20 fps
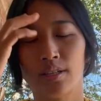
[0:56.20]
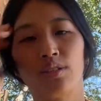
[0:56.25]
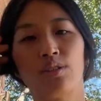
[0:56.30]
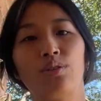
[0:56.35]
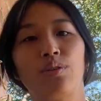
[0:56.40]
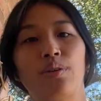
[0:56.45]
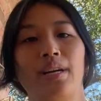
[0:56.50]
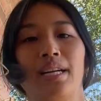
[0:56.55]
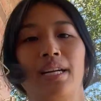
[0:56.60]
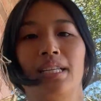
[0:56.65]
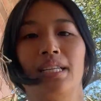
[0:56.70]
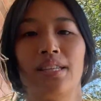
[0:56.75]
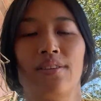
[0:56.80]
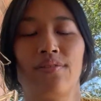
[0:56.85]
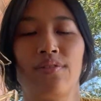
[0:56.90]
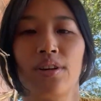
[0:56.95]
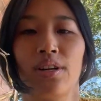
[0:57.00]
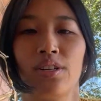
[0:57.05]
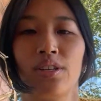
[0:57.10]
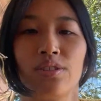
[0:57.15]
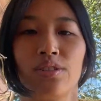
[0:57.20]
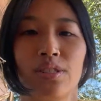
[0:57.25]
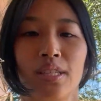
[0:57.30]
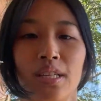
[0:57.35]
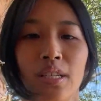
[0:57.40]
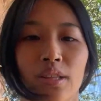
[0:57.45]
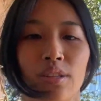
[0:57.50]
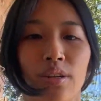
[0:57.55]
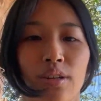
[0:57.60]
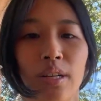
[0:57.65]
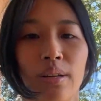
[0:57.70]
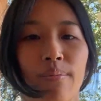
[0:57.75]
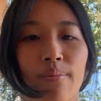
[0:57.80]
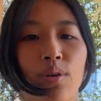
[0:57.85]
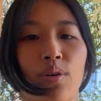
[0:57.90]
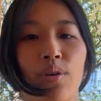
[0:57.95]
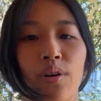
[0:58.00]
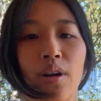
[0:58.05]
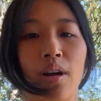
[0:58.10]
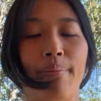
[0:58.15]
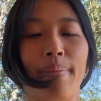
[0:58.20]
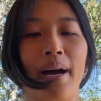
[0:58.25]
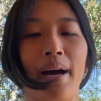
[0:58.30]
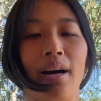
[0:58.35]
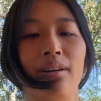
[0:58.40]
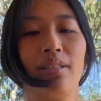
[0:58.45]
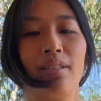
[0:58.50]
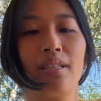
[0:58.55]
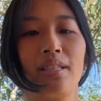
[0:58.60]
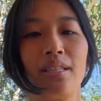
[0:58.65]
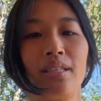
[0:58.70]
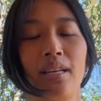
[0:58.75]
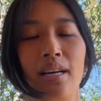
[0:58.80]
Join us if you're interested in learning more about